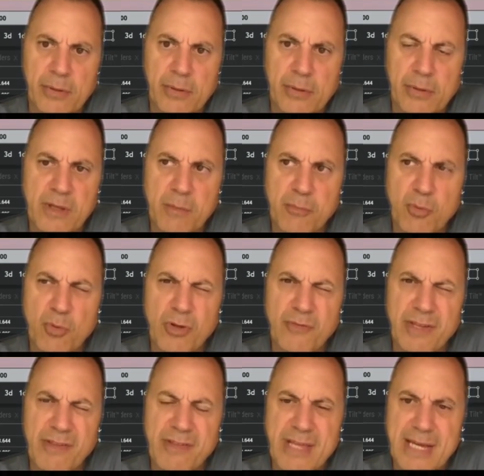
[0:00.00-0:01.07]
to the
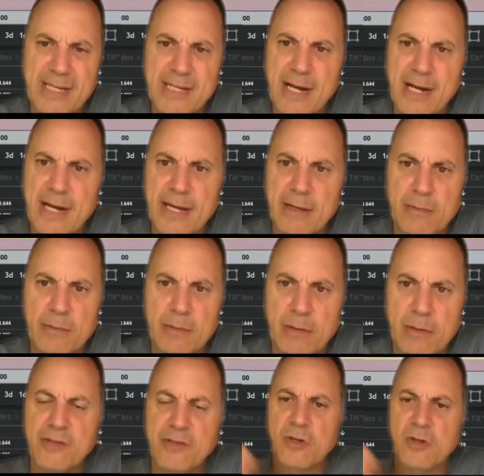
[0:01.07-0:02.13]
previous day's high.
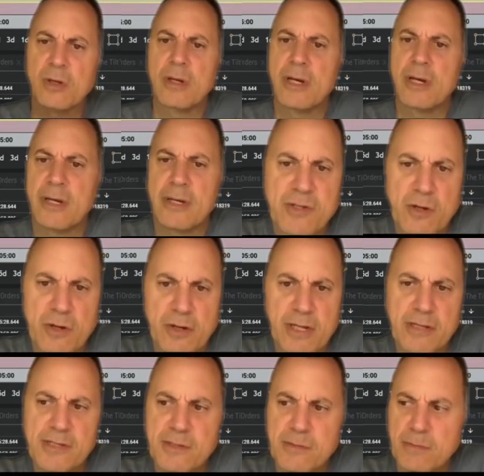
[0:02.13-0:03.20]
And I took my
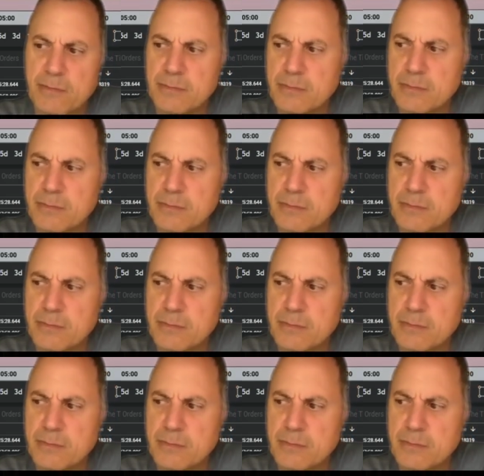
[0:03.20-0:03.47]
targets.